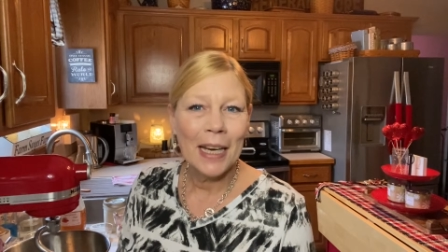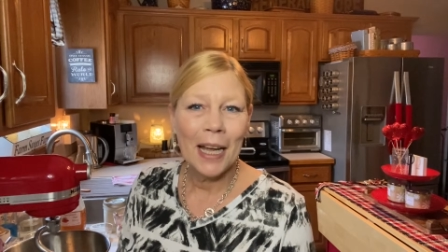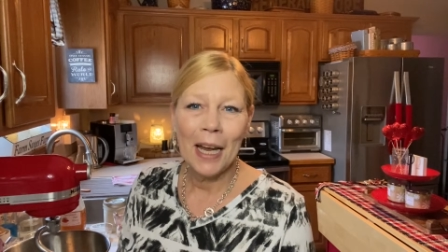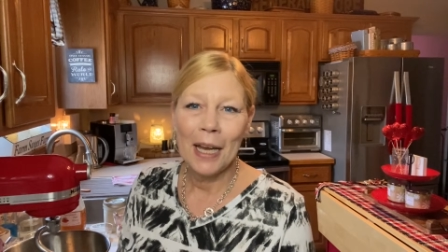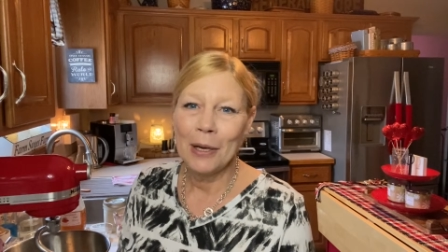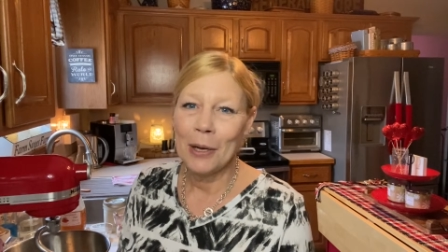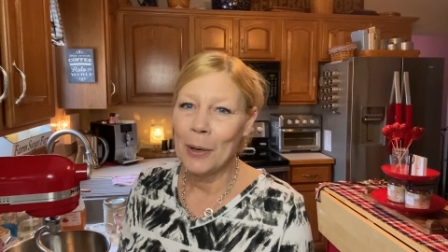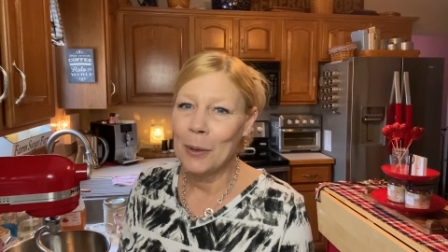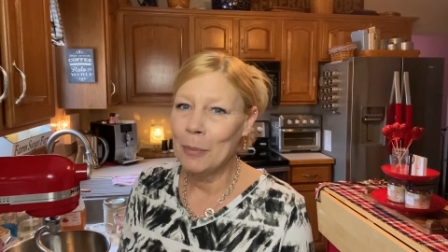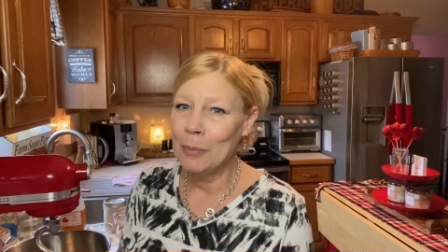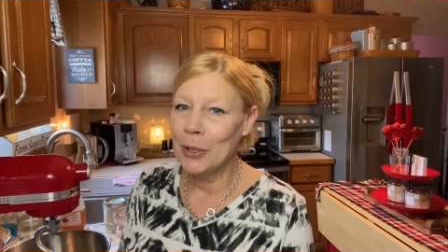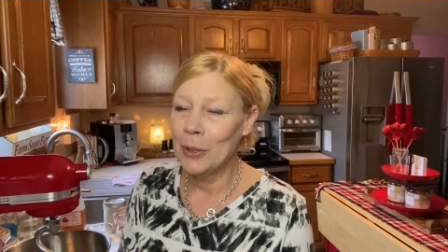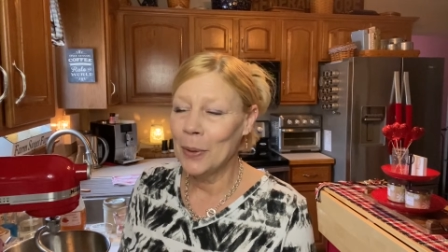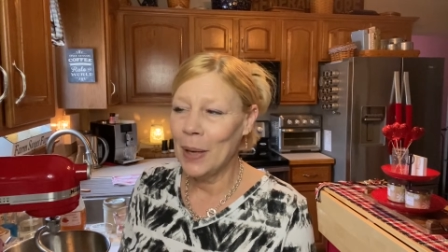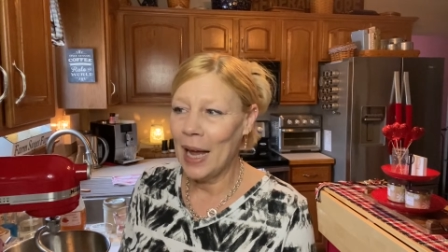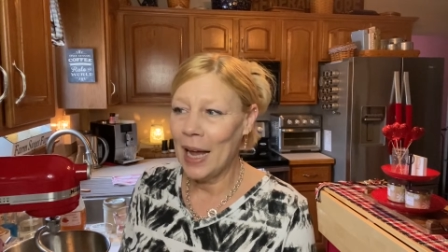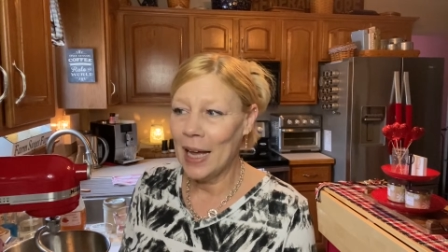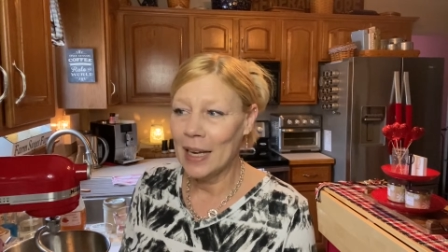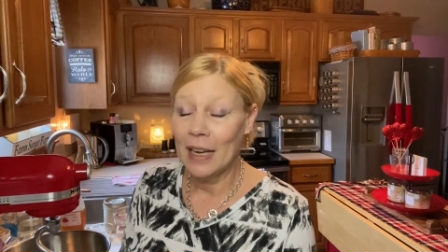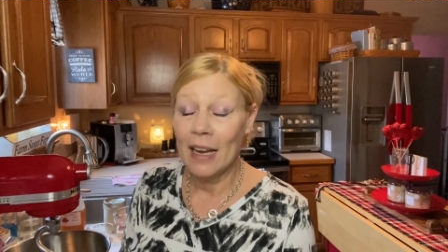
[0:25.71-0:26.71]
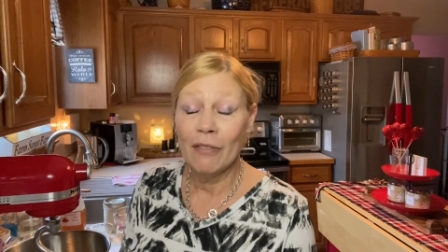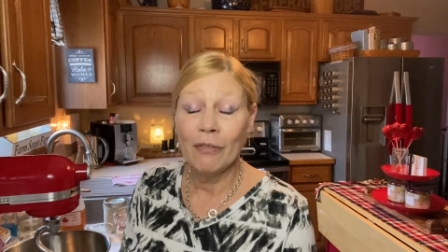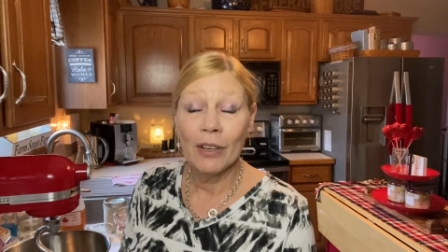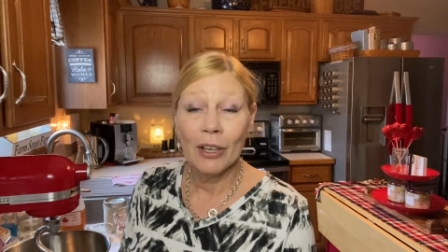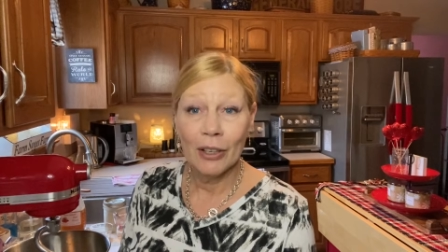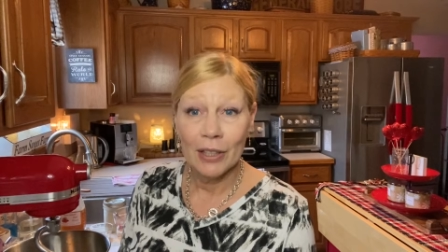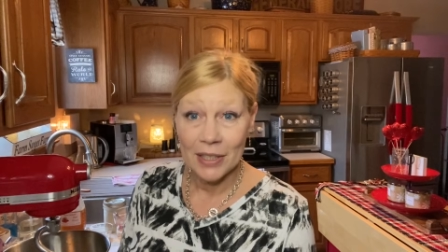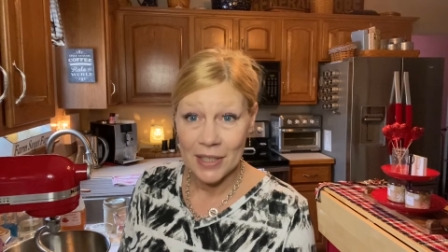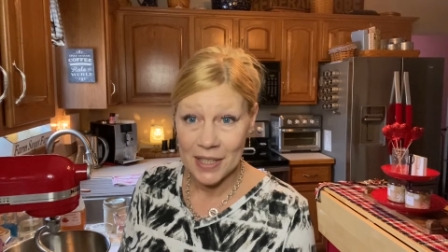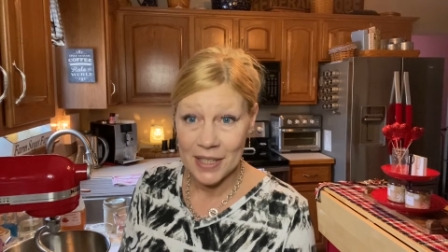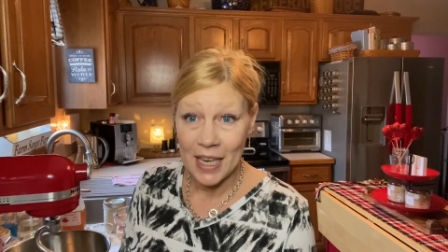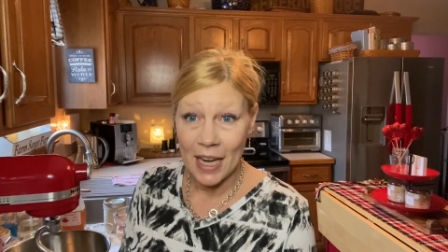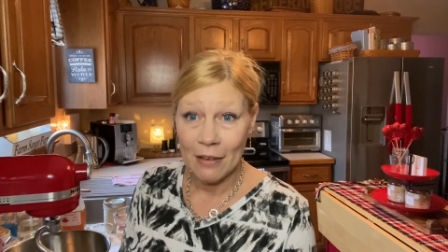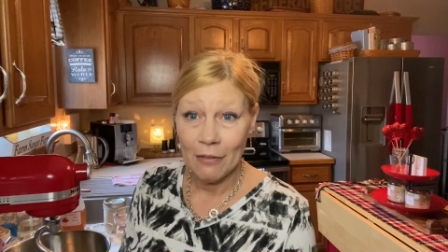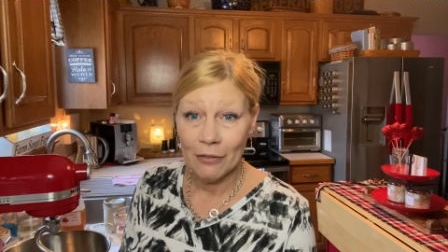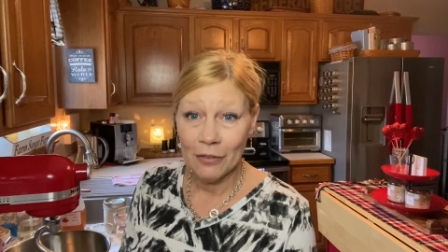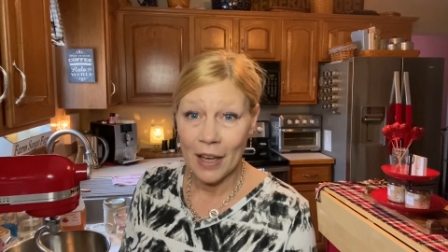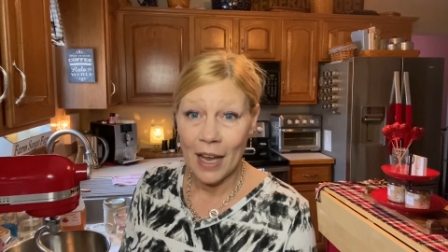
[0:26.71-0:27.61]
I hope you had a very safe